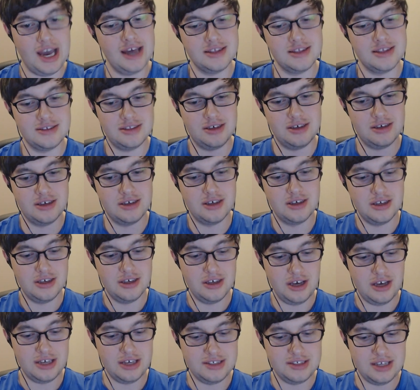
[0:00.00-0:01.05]
it's the
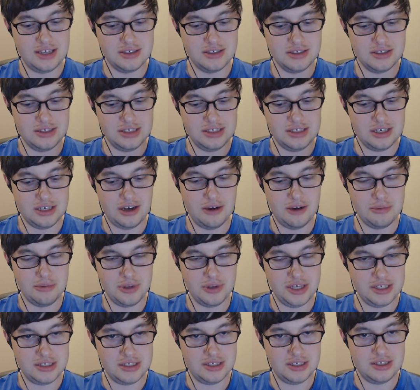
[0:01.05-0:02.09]
essentially
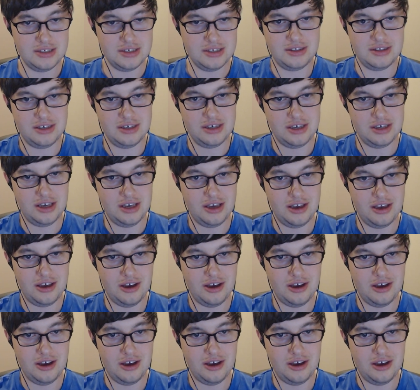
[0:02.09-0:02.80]
decompilation is the